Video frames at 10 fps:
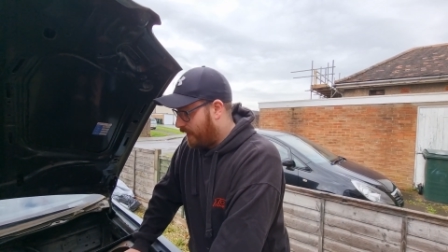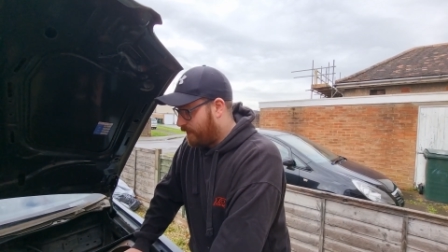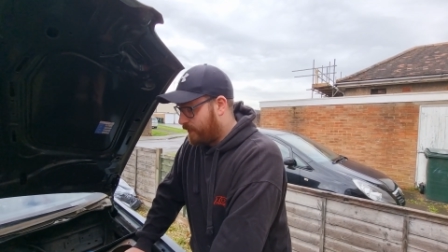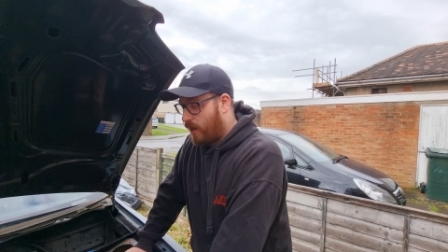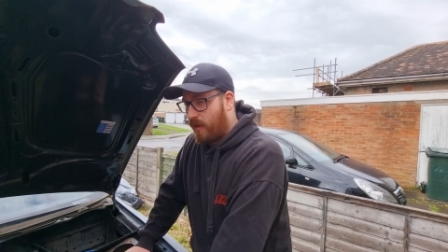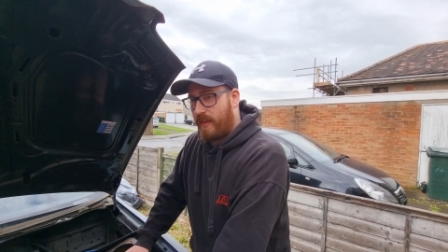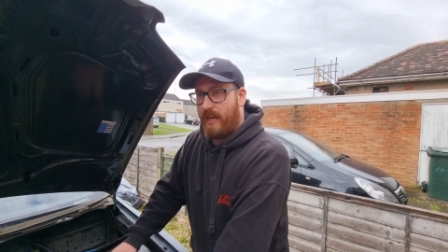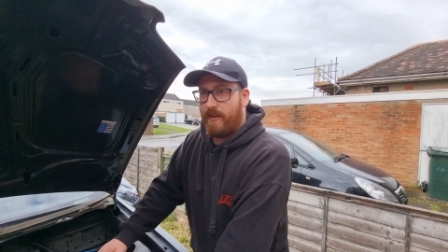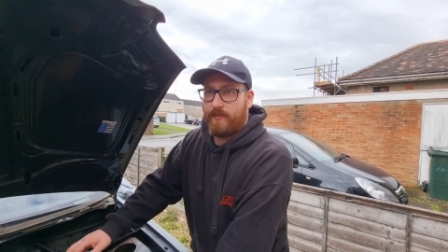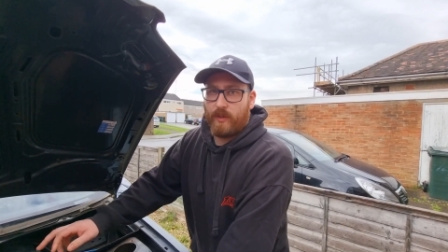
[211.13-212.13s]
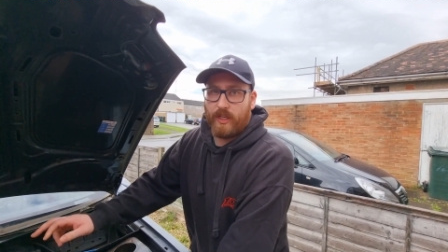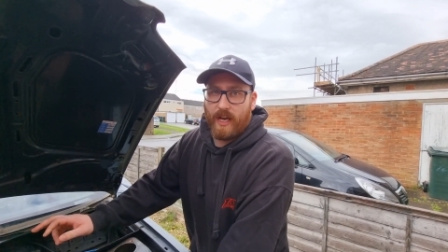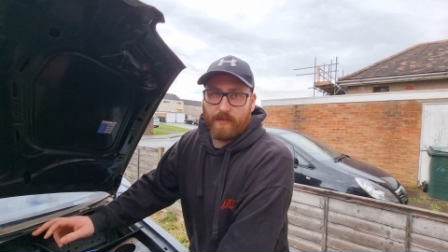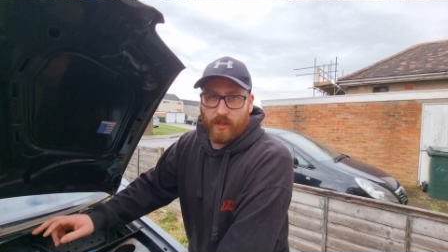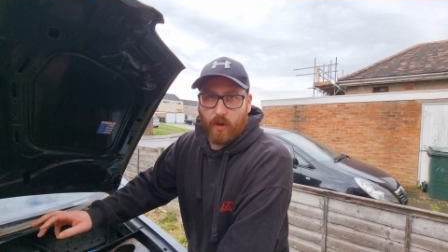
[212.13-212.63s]
If not, then we're going to
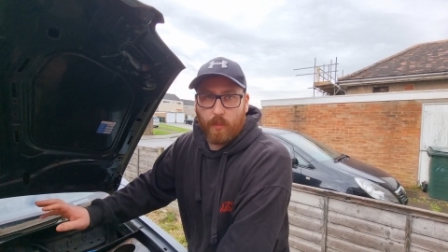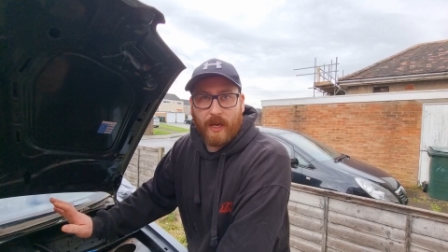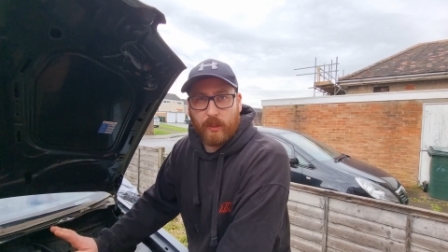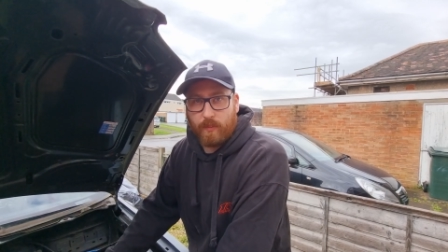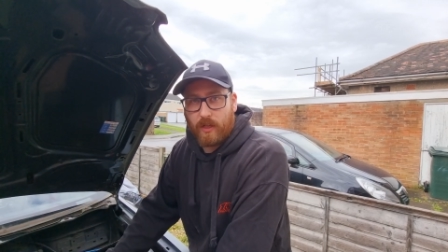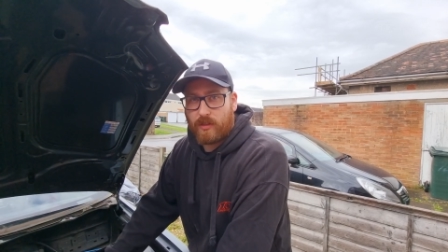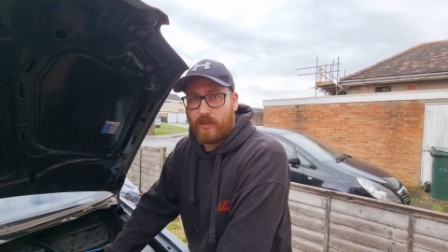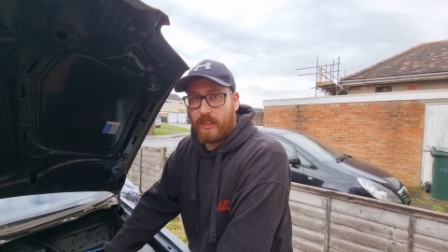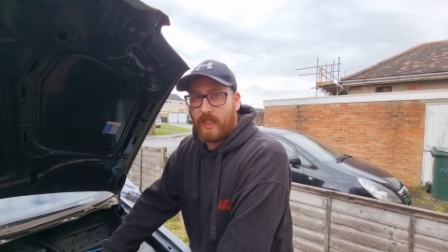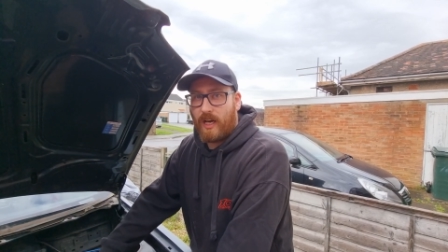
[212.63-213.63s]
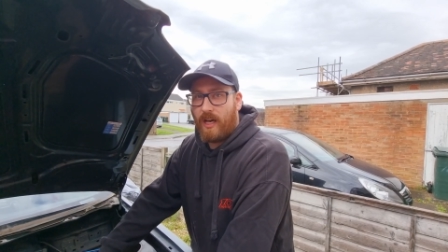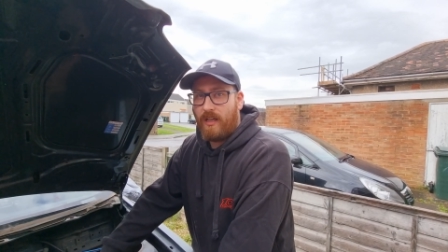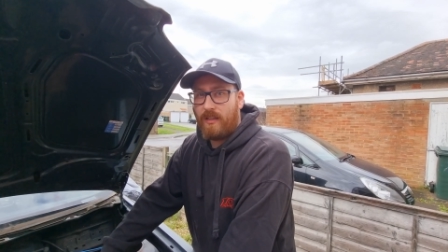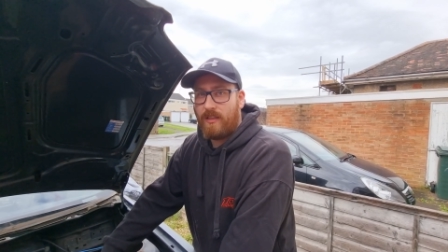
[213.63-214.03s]
have to go pedal box under the car,